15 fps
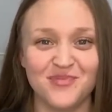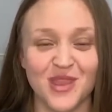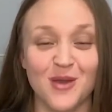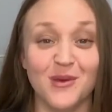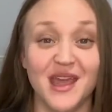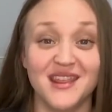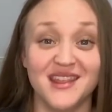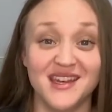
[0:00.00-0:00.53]

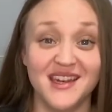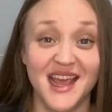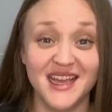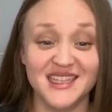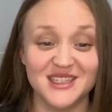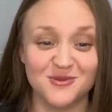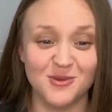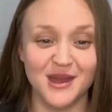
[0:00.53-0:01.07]
Okay, the
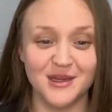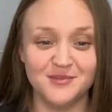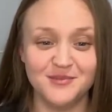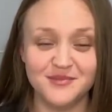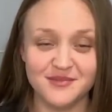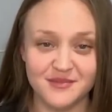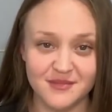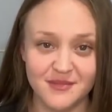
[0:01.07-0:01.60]
next
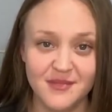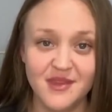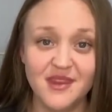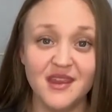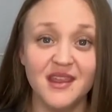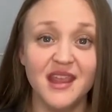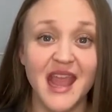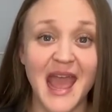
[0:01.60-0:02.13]
one,
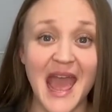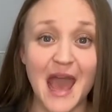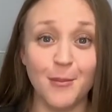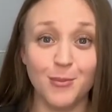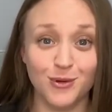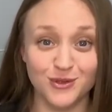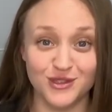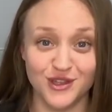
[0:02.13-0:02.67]

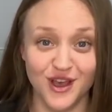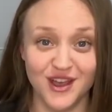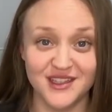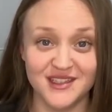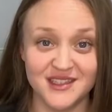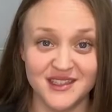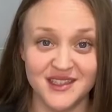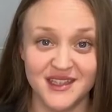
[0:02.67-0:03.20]

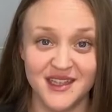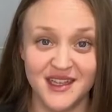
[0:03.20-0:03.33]
applesauce.